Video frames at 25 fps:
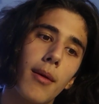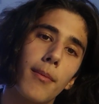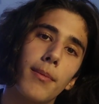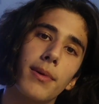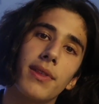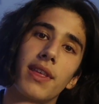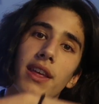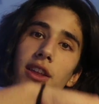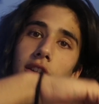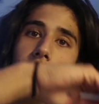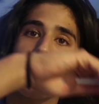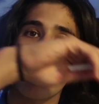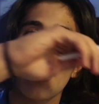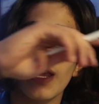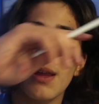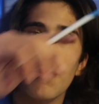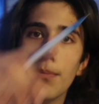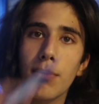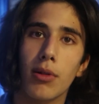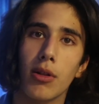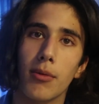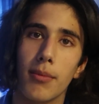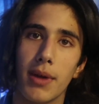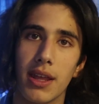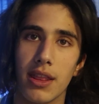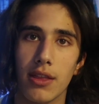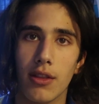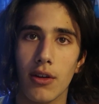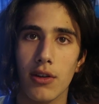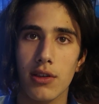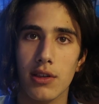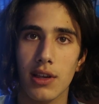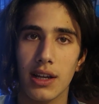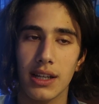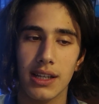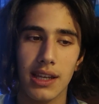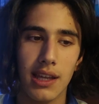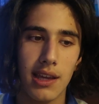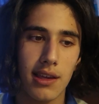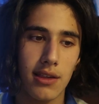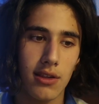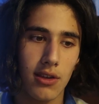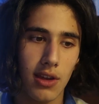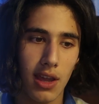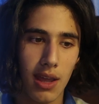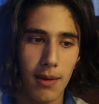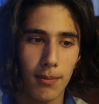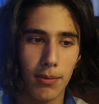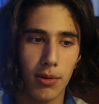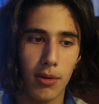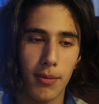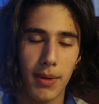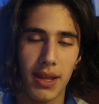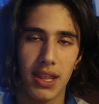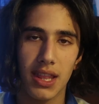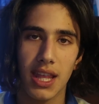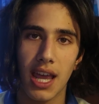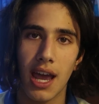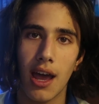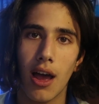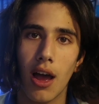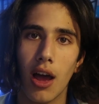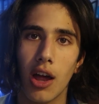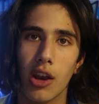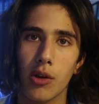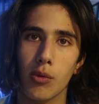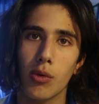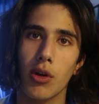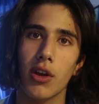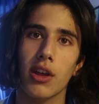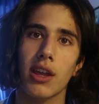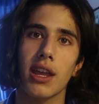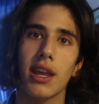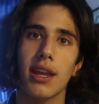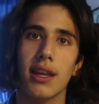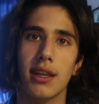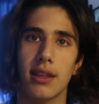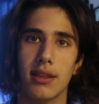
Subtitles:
but then you implement those ideas, you implement that hard work